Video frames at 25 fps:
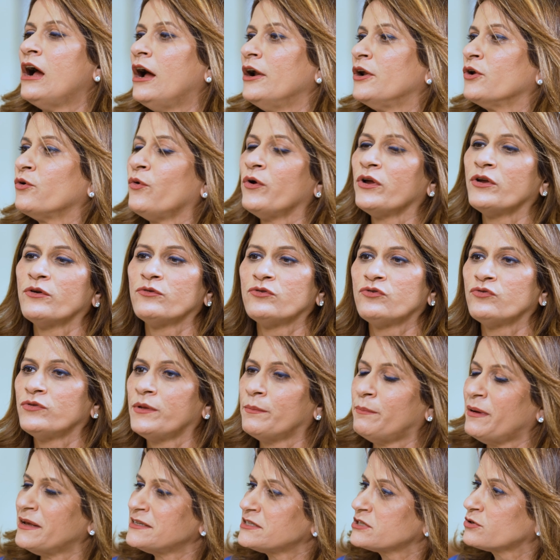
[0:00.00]
undergoing to
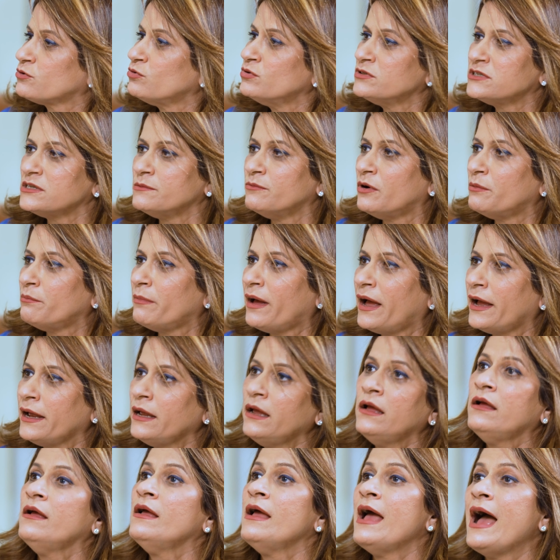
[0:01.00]
the best schools in Mumbai,
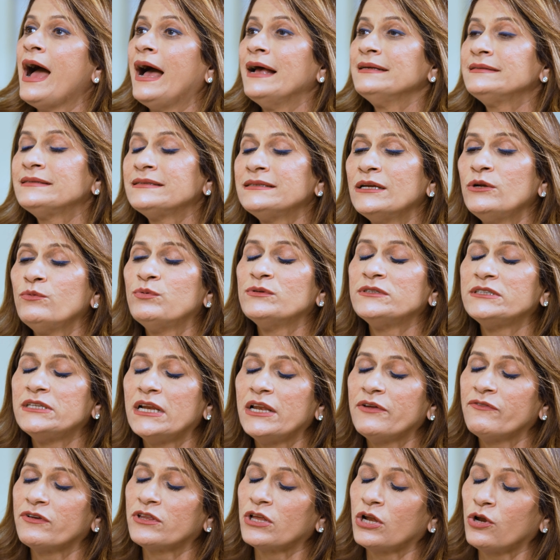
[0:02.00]
I still was
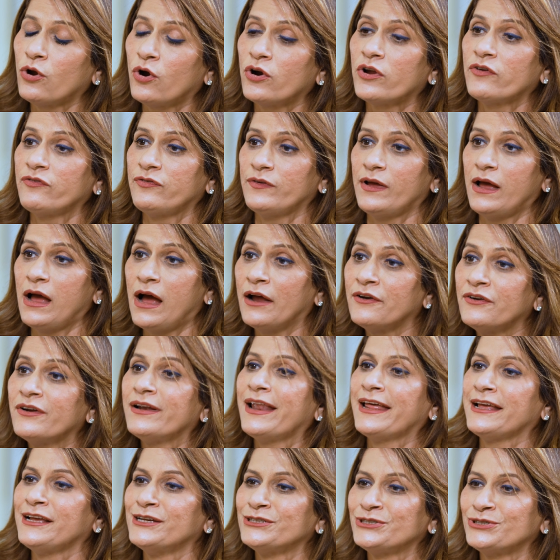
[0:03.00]
dealing with a lot of
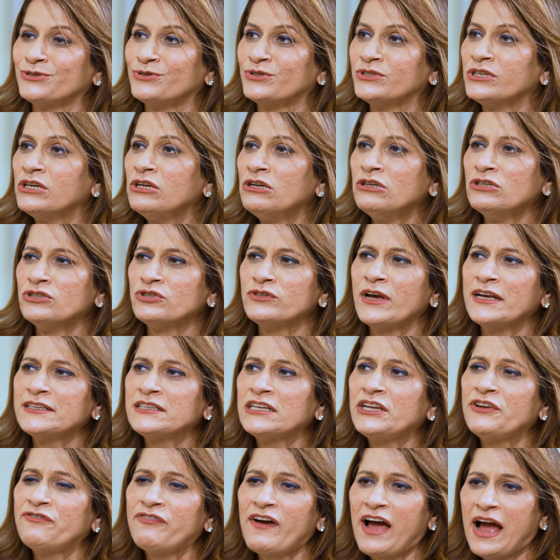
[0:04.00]
underlying issues. So I
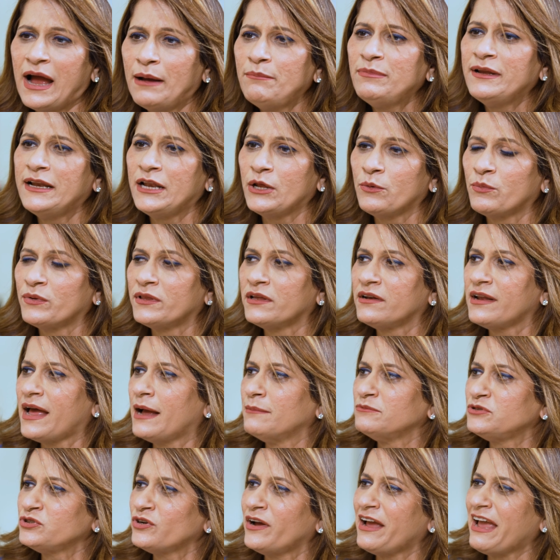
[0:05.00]
said, if I'm dealing with it,
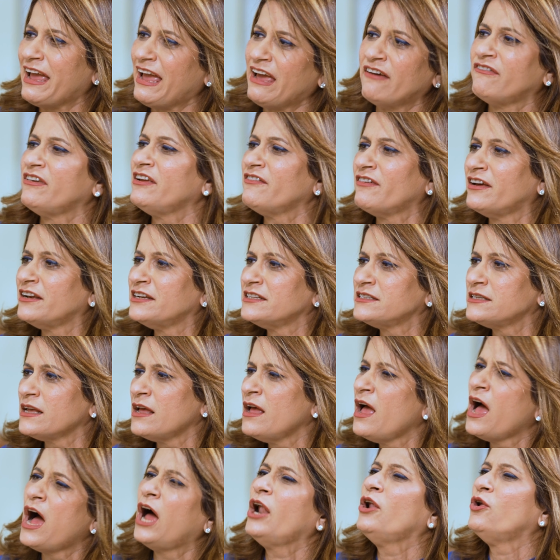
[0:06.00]
I'm sure
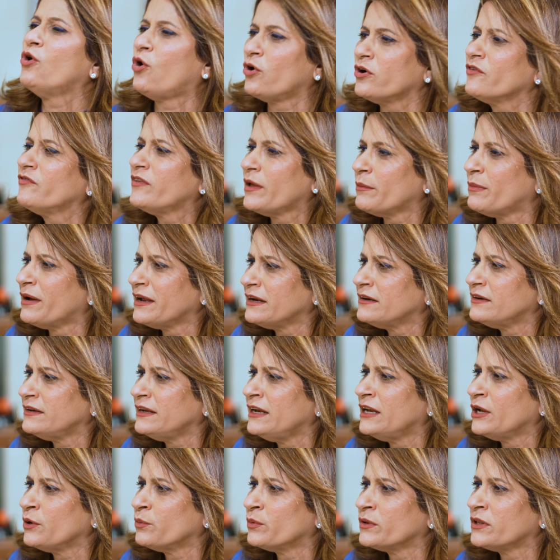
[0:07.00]
a lot of them are
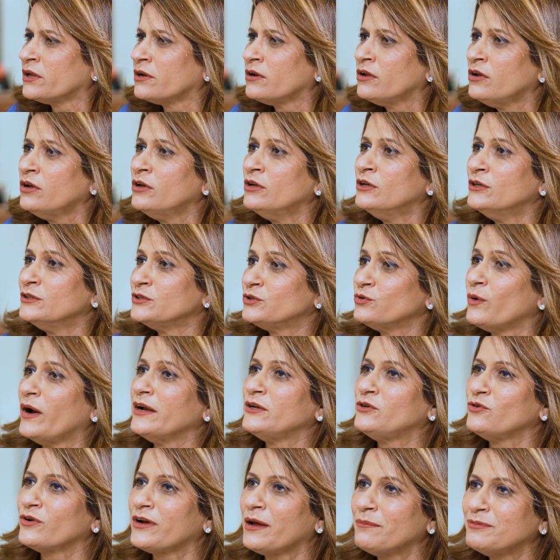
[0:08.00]
dealing with it. So
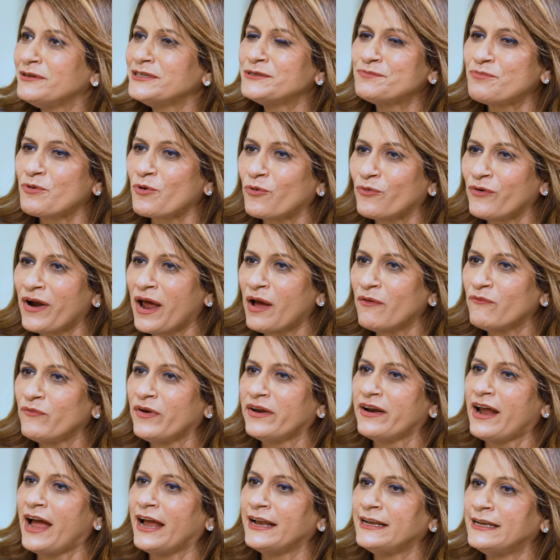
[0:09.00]
I took up this program
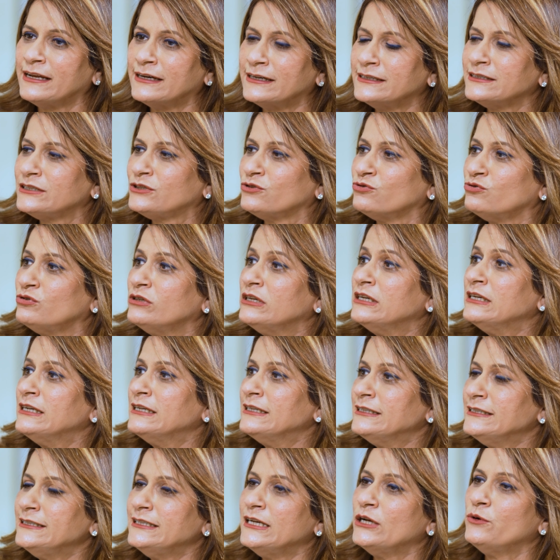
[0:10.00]
where I learned to
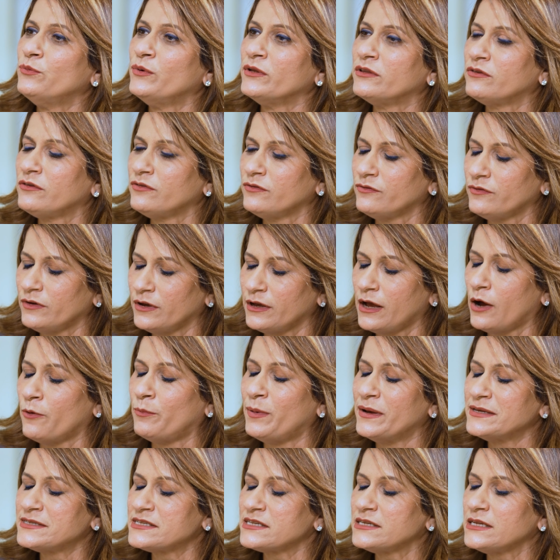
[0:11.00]
deal with
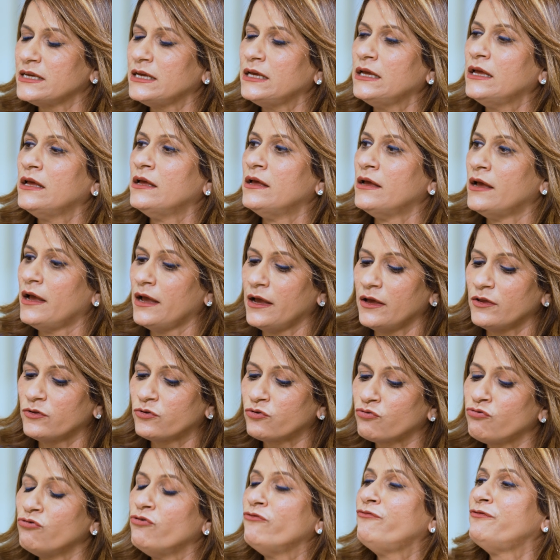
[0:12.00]
obesity
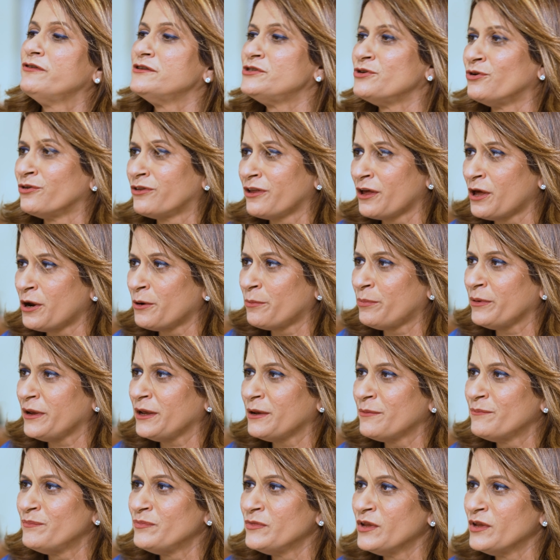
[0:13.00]
through physiotherapy.